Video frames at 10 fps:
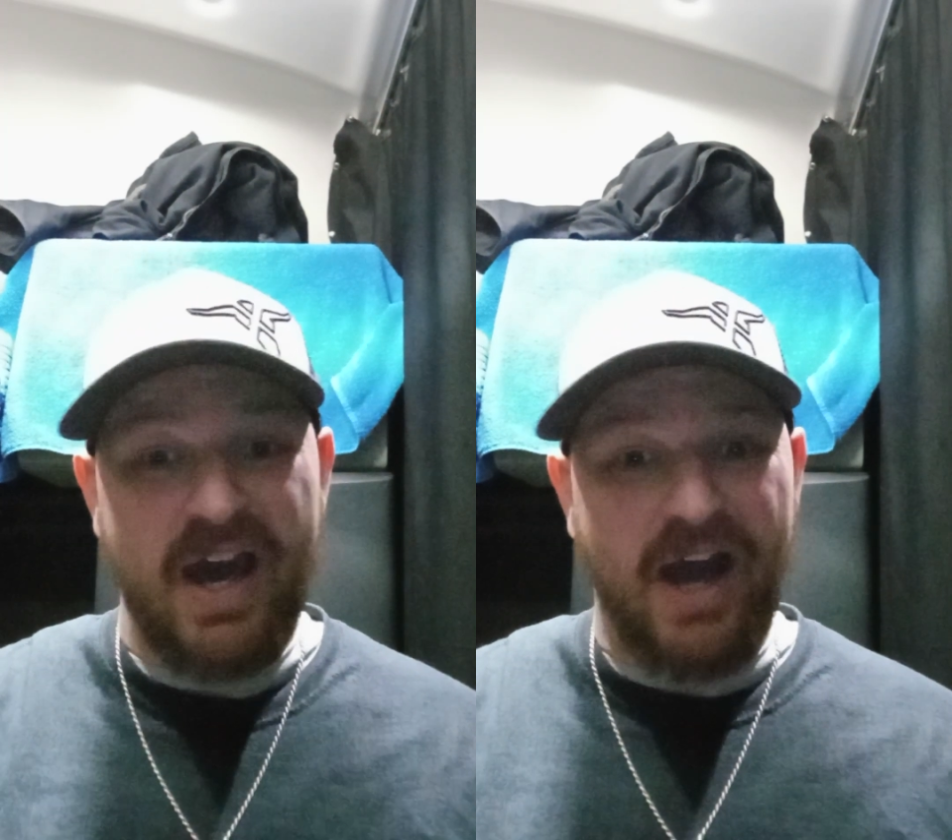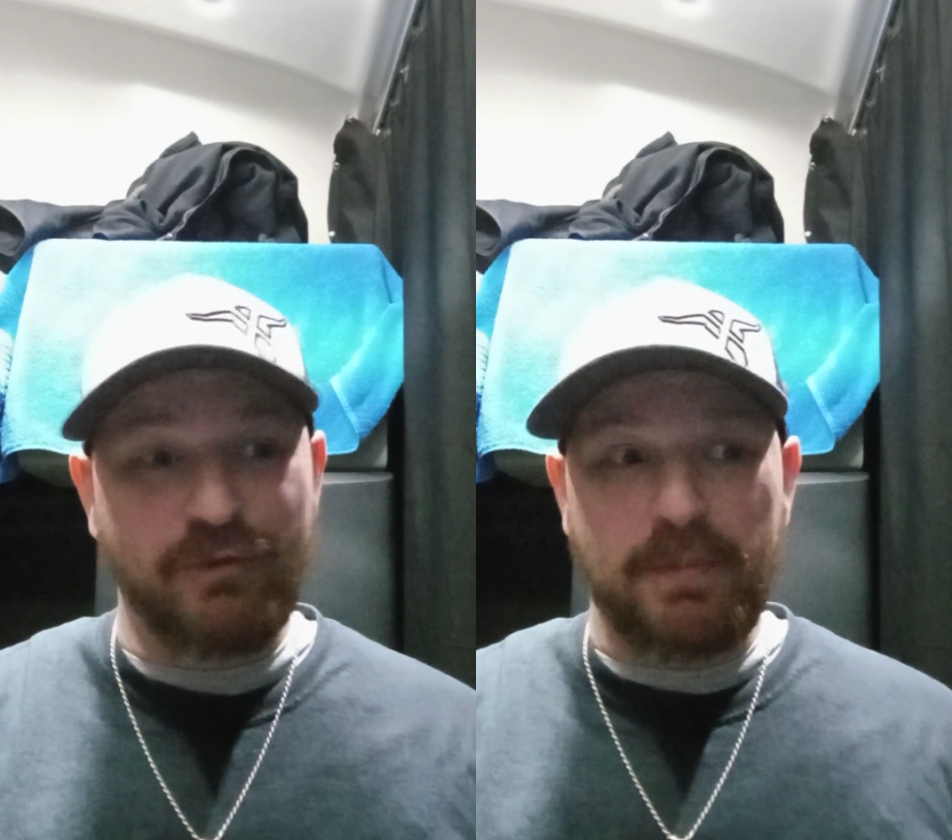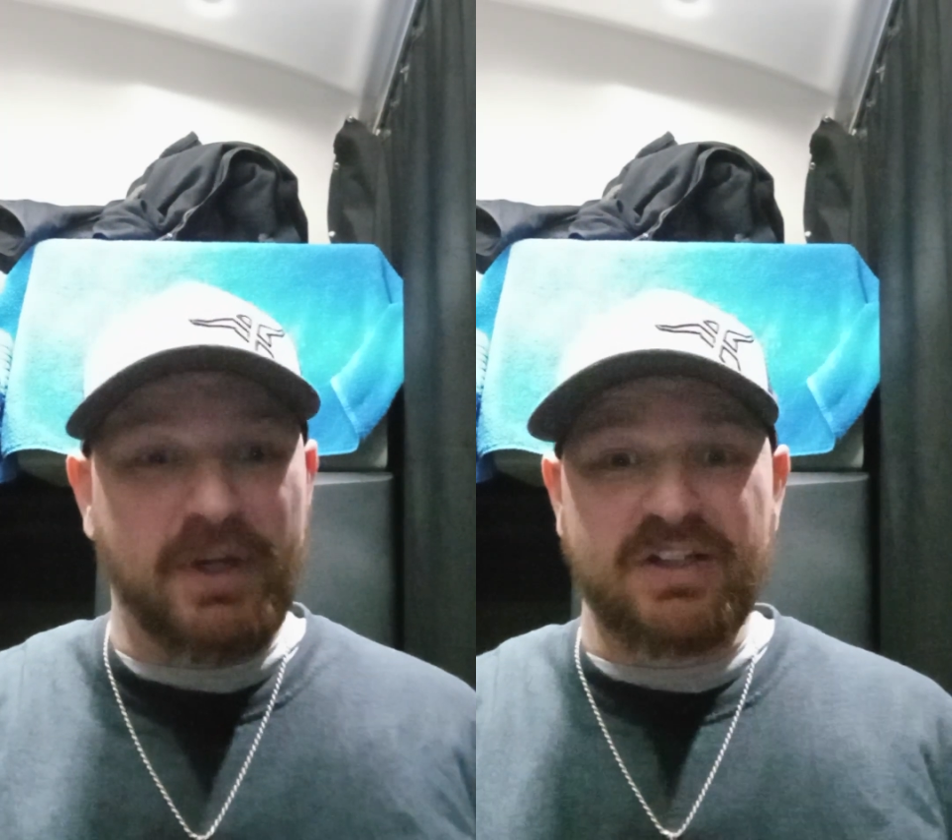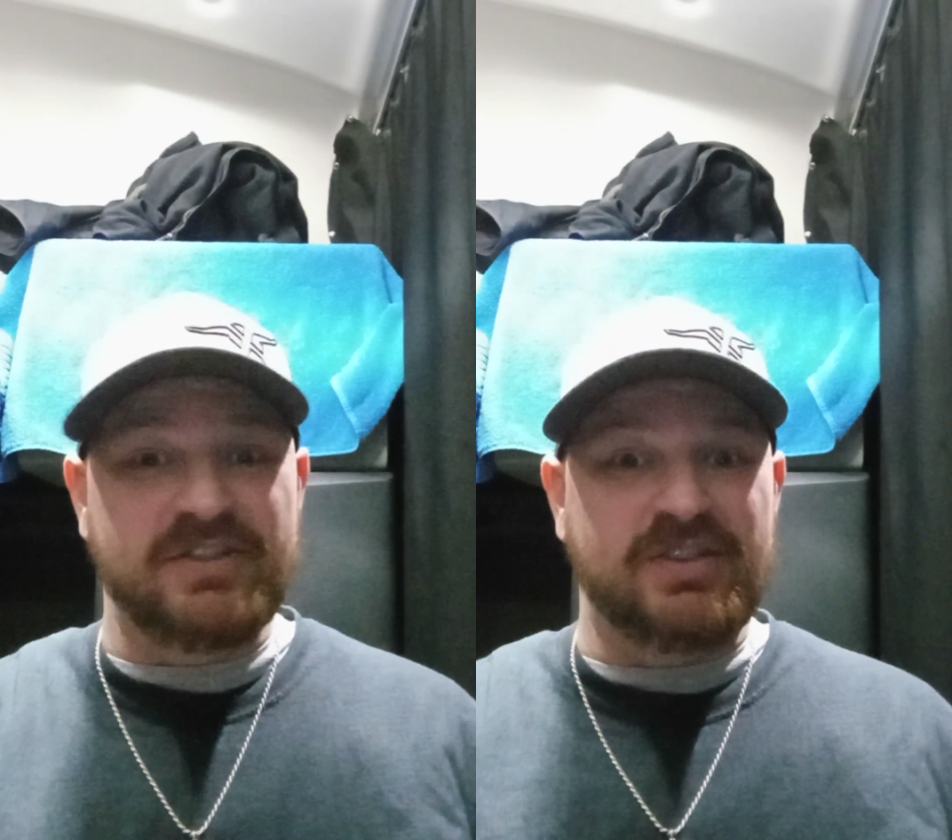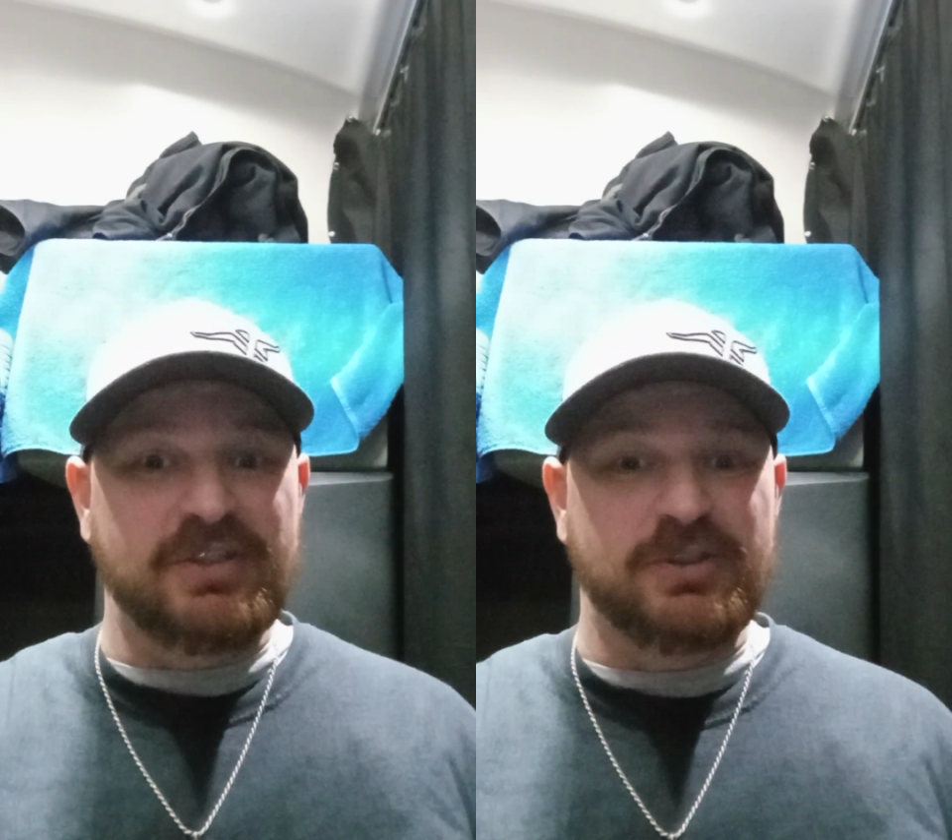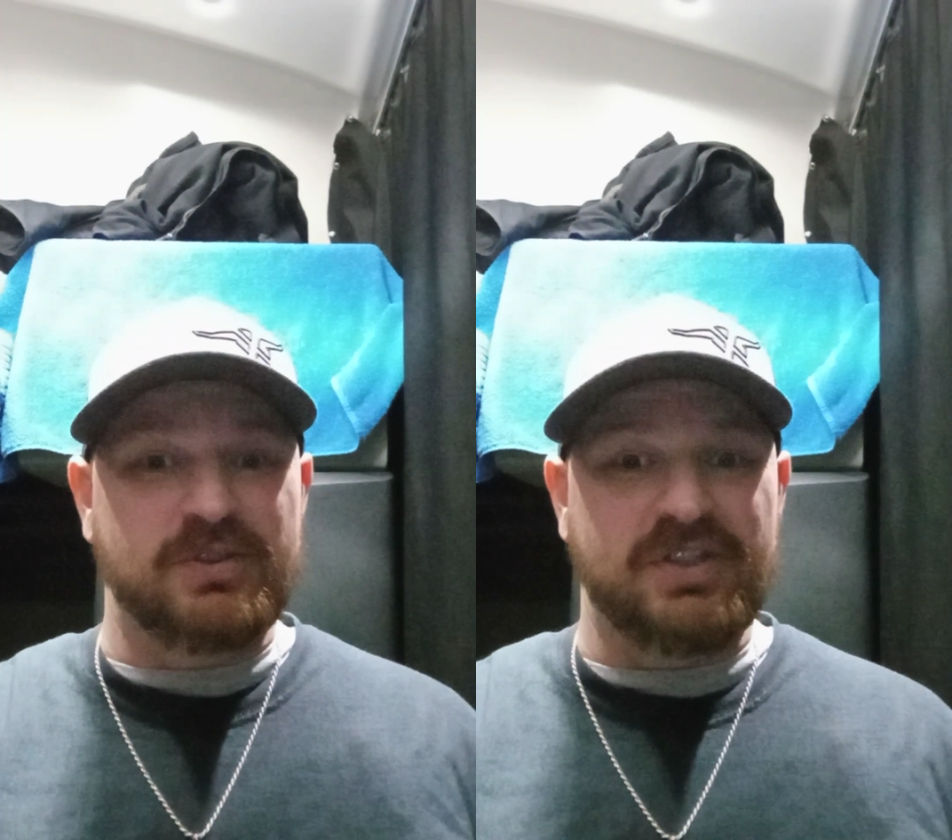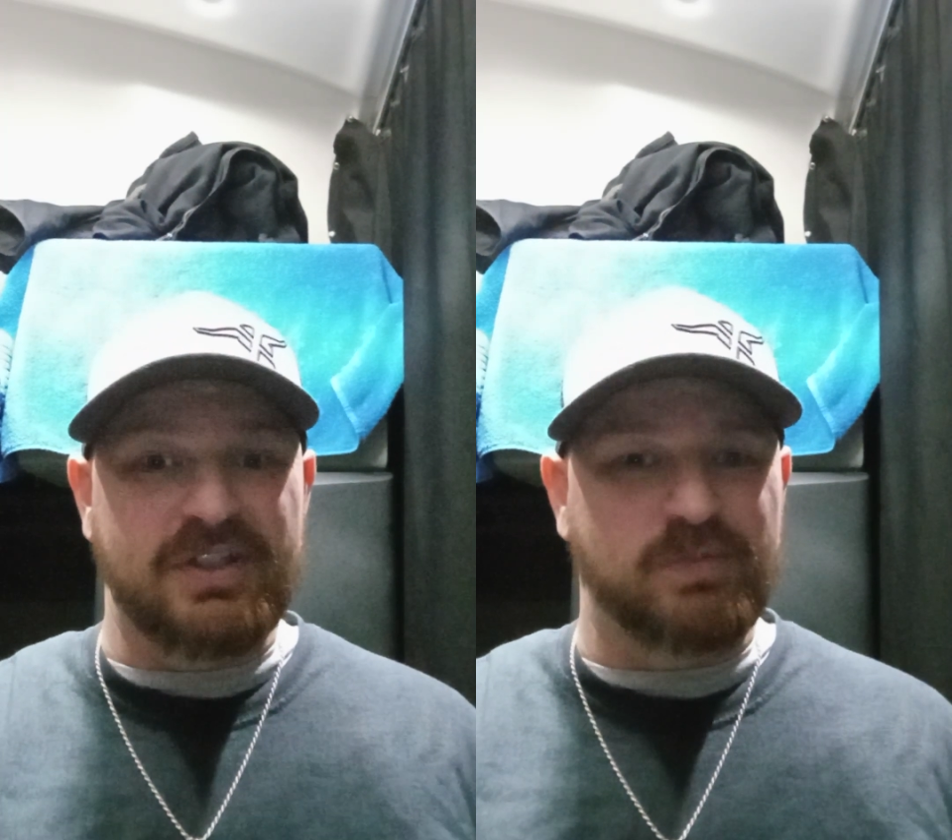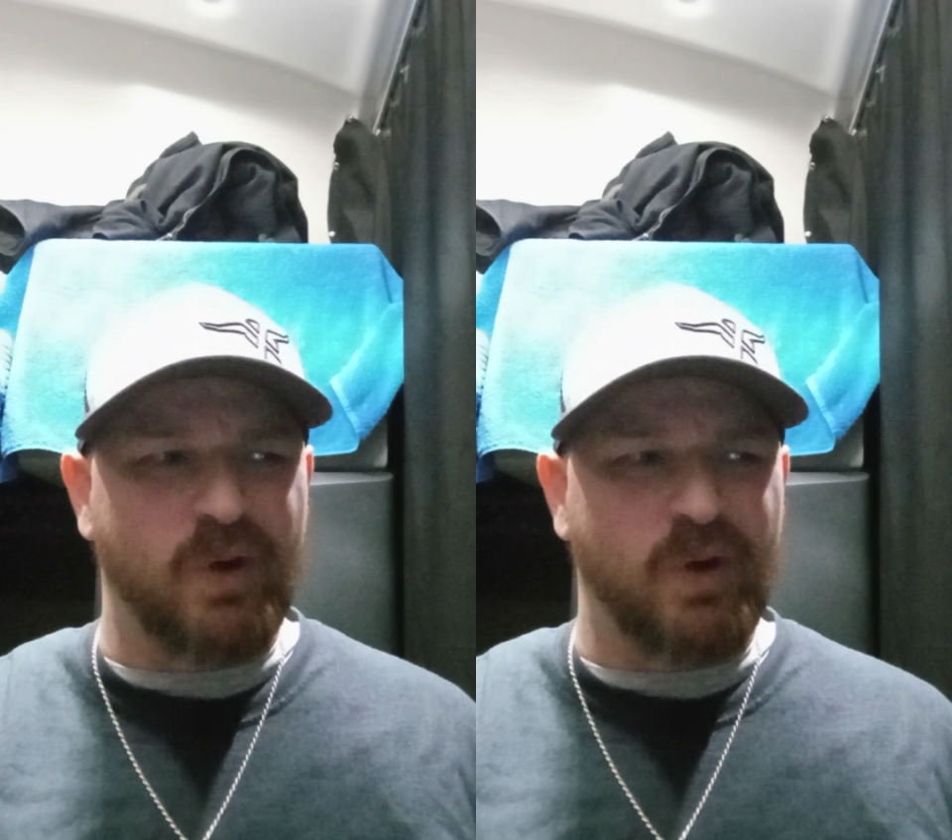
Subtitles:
Everybody that sees you says,